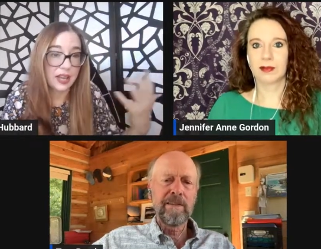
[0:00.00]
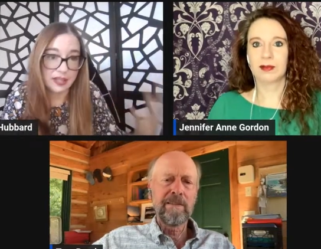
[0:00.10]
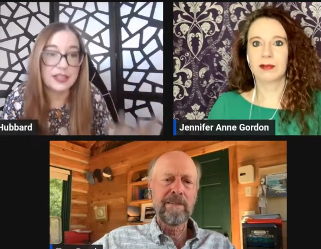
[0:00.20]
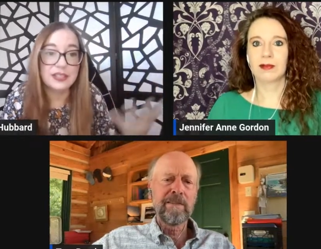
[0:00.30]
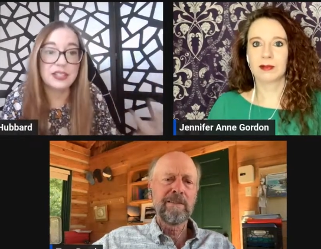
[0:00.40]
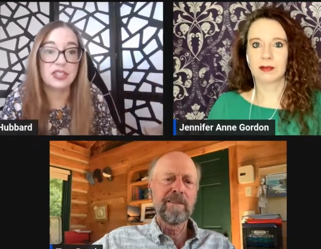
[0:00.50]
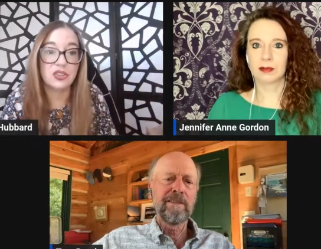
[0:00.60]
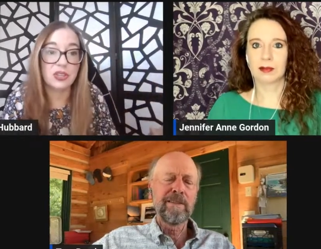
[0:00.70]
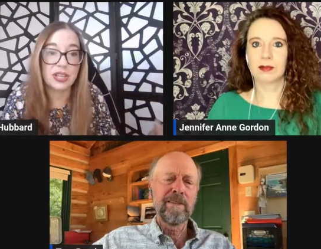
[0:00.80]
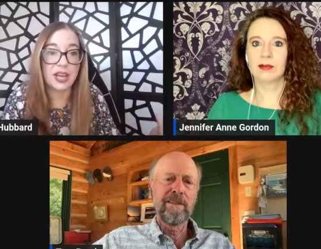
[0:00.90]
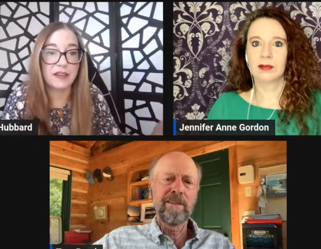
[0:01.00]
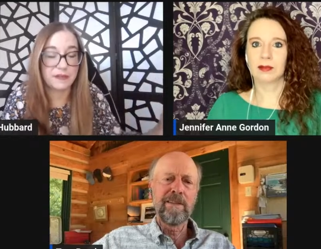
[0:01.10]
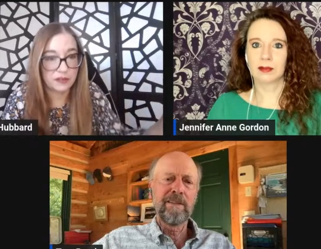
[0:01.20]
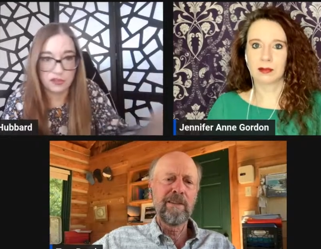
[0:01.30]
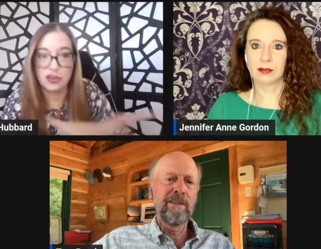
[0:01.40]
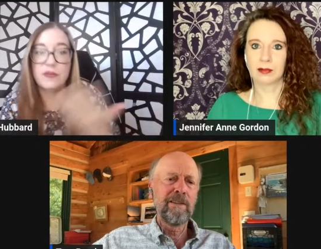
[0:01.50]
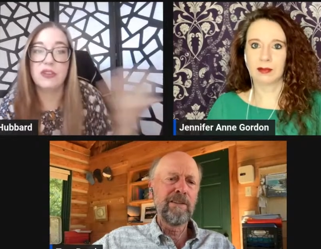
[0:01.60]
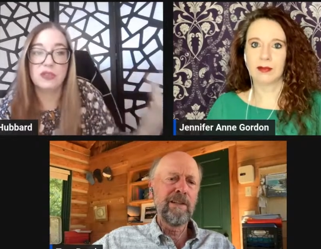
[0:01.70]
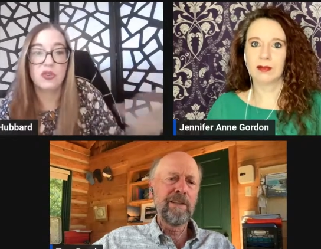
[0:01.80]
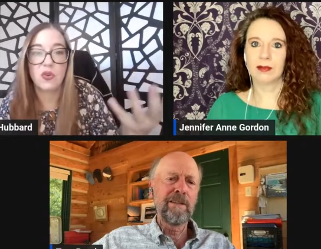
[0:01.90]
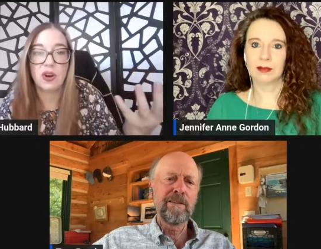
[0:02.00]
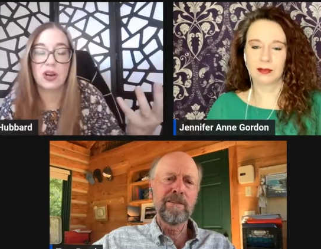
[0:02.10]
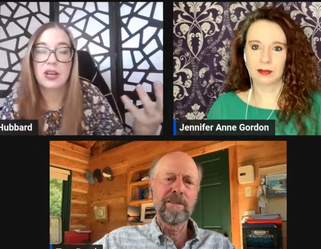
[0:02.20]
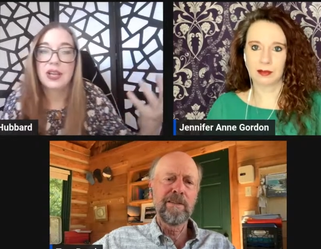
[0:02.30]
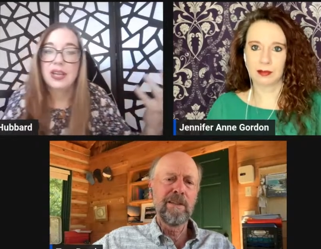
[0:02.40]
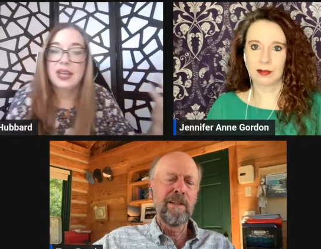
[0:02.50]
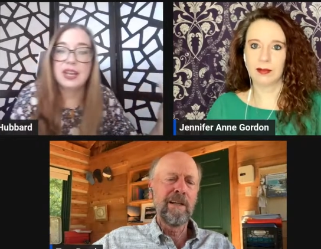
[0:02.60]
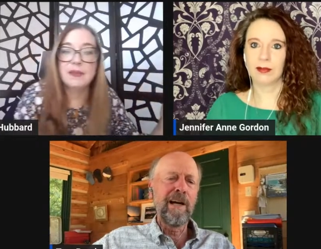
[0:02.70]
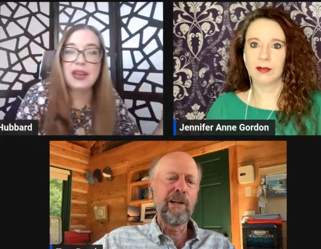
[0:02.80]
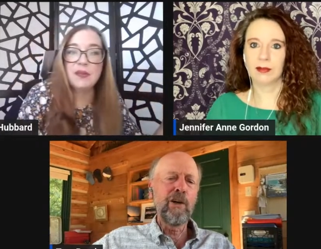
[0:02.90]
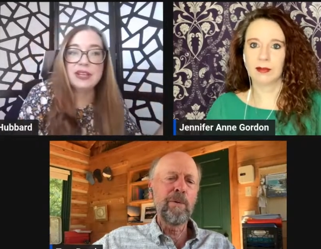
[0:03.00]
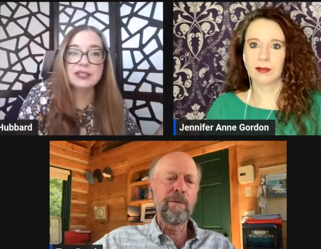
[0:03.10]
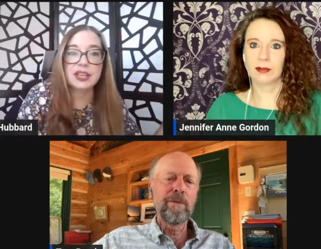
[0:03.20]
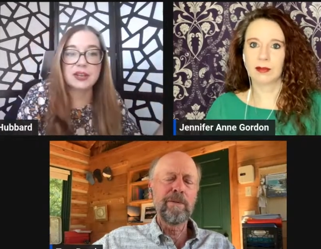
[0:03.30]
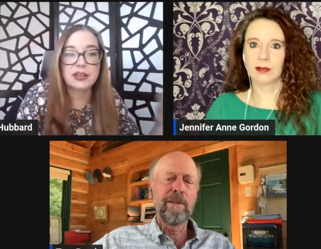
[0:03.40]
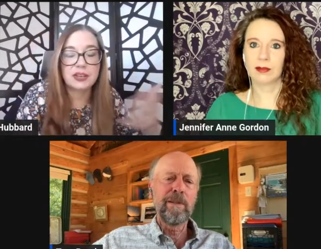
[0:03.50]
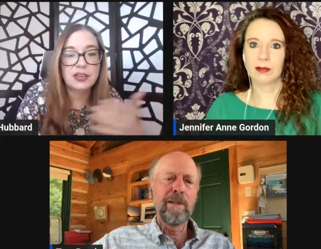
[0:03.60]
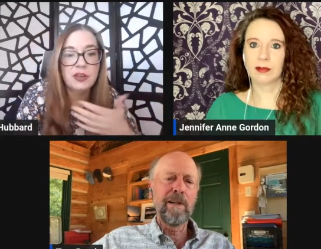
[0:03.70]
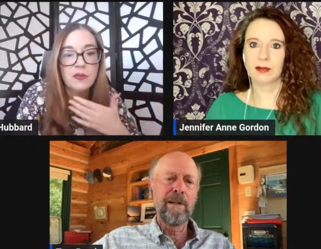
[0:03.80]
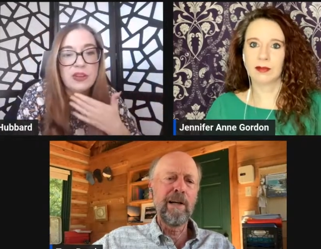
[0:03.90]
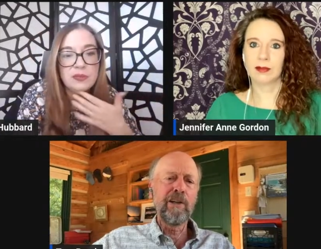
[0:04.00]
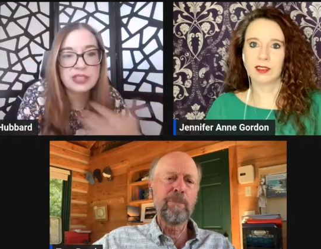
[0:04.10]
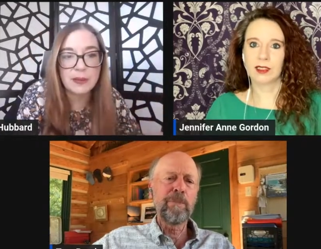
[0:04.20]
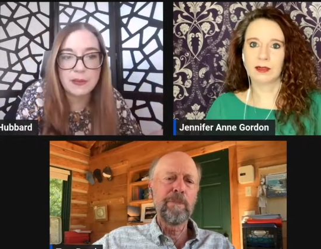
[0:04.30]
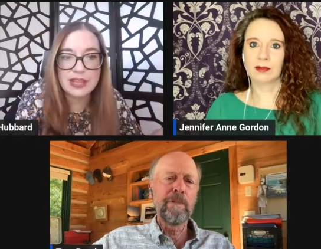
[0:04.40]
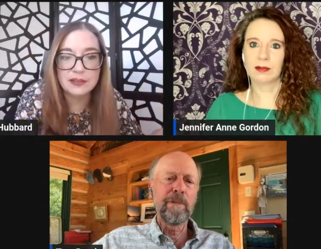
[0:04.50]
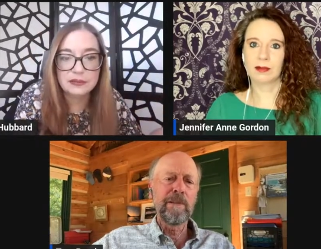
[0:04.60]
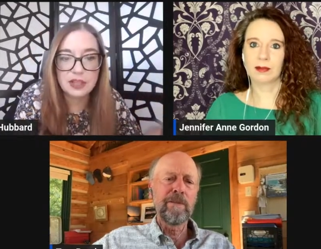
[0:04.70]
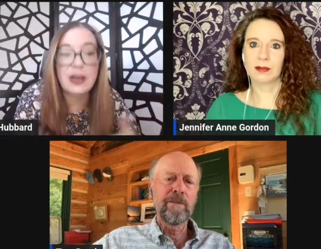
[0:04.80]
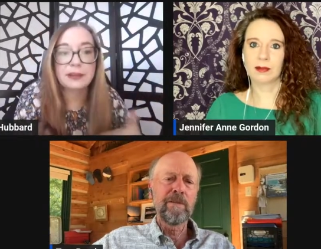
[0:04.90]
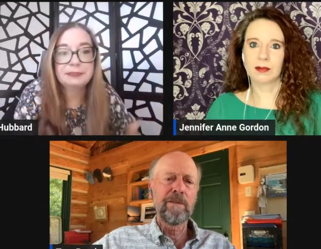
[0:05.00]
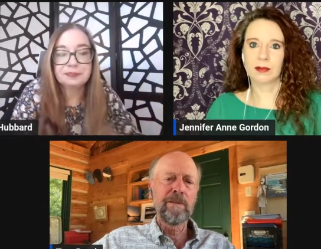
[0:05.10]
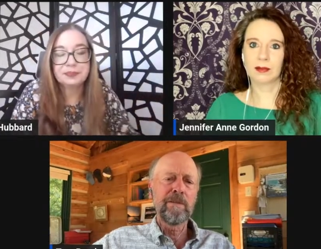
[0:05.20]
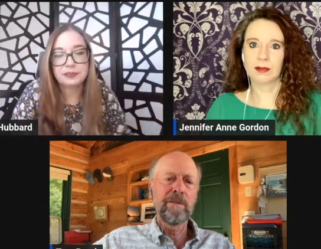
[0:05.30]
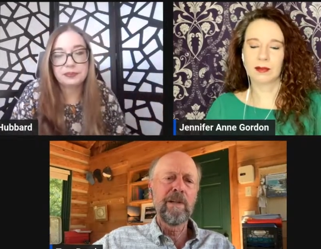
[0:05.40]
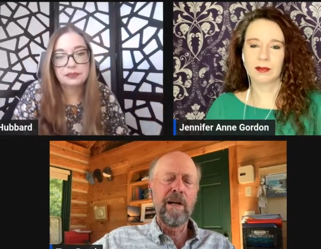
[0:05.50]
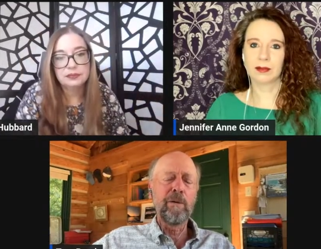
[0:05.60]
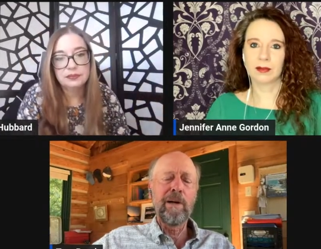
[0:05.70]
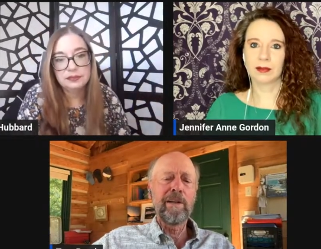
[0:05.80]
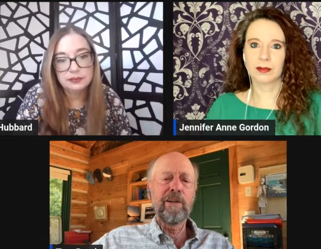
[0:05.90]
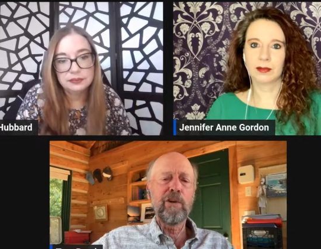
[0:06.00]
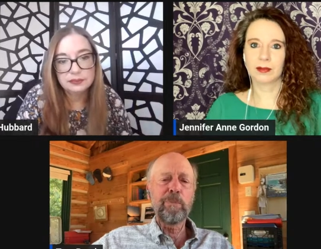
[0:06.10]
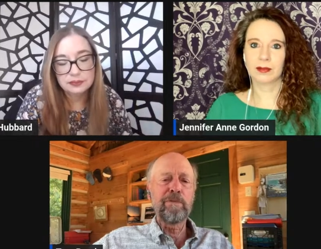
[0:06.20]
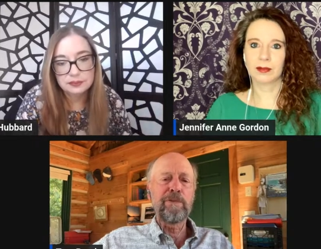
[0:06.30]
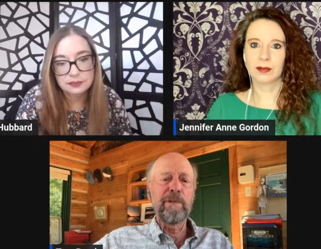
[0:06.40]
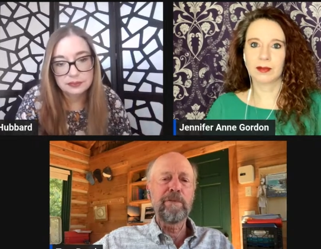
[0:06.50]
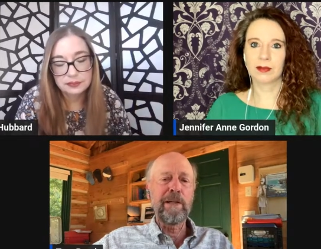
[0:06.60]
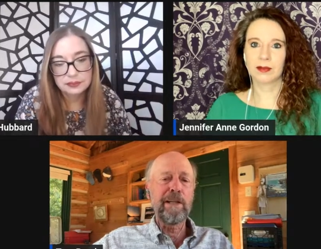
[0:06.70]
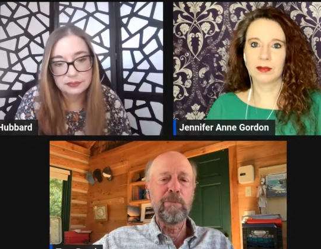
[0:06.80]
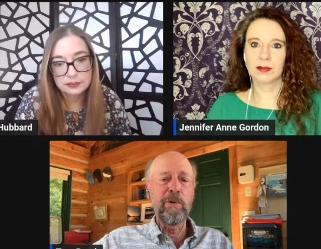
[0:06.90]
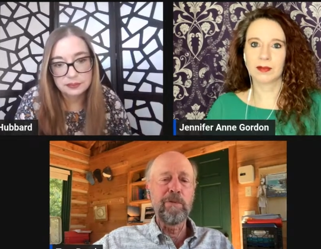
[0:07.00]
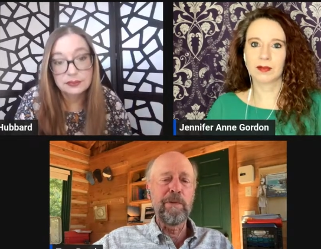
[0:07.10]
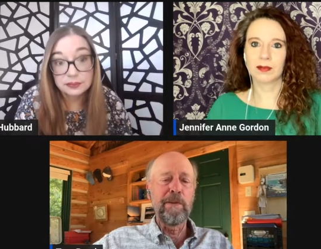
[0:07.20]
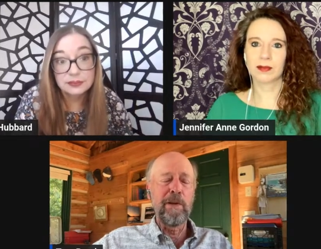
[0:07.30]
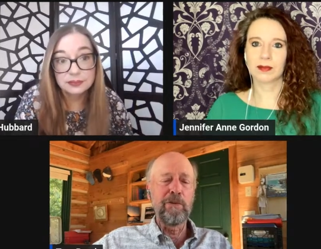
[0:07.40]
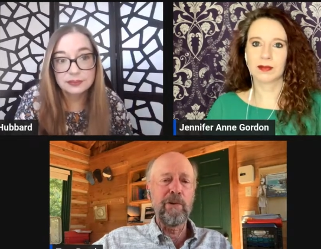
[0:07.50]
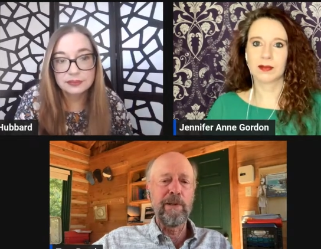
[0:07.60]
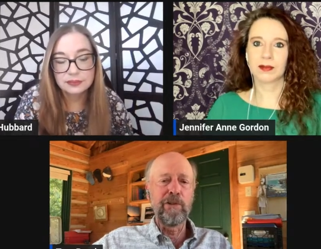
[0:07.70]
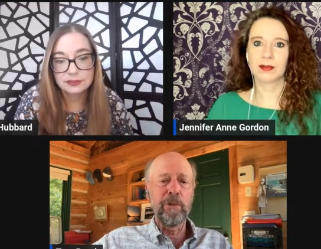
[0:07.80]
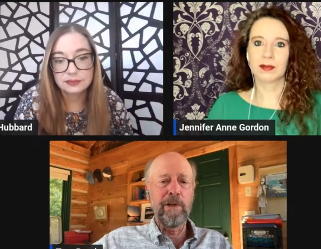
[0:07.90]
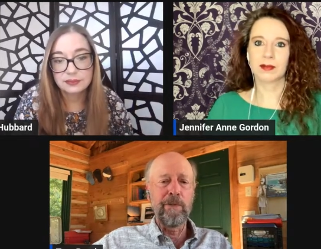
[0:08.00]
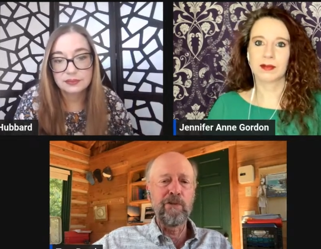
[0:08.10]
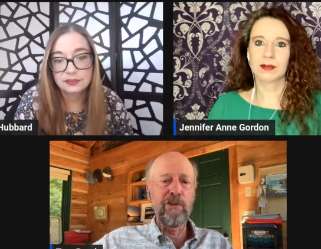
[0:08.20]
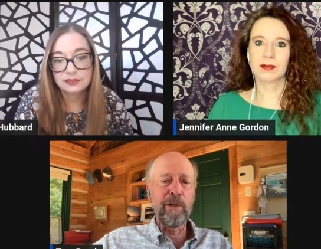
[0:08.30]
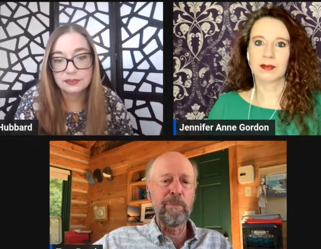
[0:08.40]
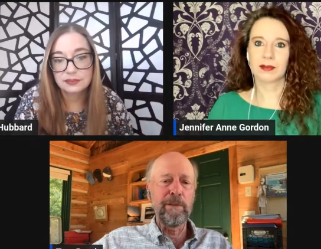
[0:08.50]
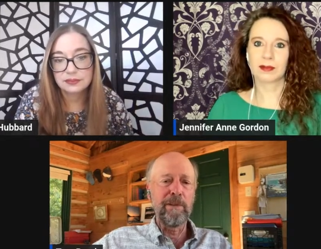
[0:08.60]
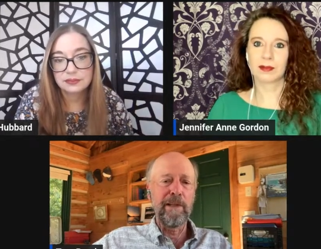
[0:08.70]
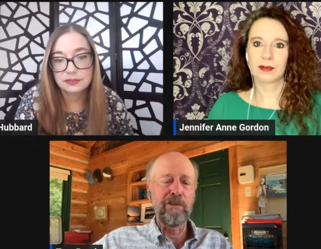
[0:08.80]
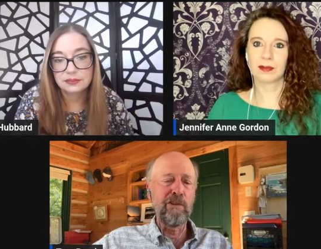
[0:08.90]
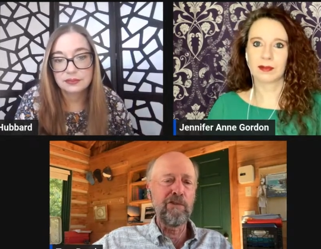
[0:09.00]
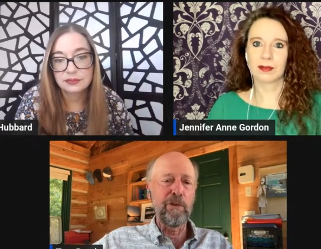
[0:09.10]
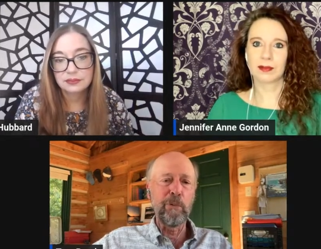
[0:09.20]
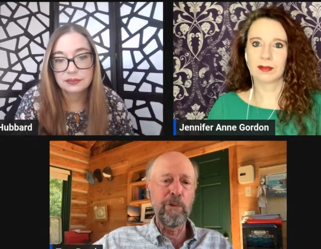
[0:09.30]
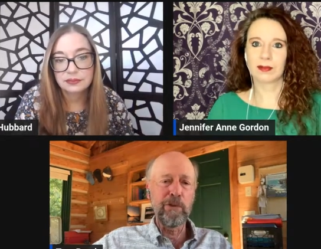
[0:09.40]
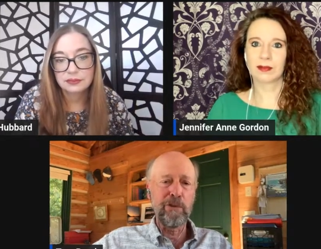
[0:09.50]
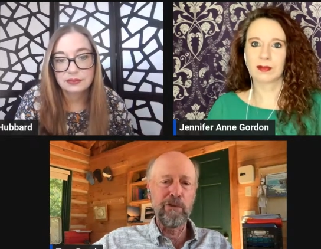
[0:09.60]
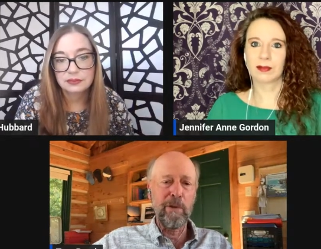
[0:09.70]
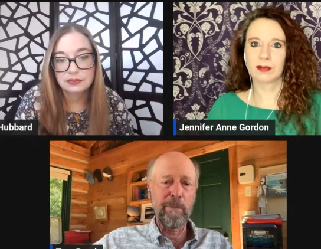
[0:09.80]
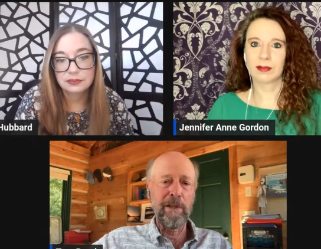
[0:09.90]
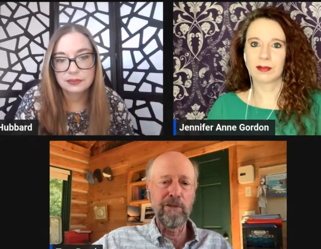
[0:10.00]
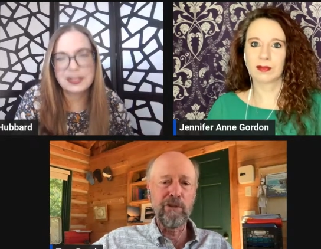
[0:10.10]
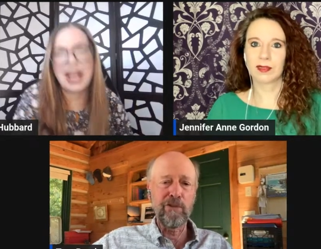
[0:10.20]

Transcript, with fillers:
Speaker 1: like this is your life tribute yeah. to And in many I ways, you, we I, talk being. Go ahead.
Speaker 2: I, I, hope if, if I get a movie, they don't try to do it on the cheap at like Disney World or something. And